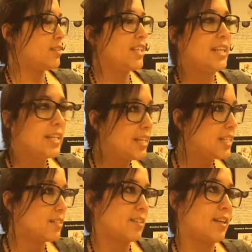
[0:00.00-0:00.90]

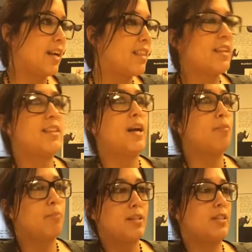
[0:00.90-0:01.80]
CDs and anything that
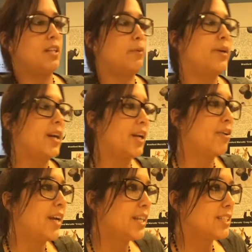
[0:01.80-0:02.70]
basically we can get our
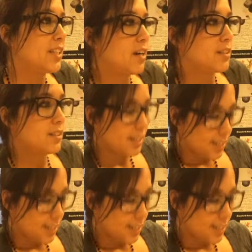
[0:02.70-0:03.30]
hands on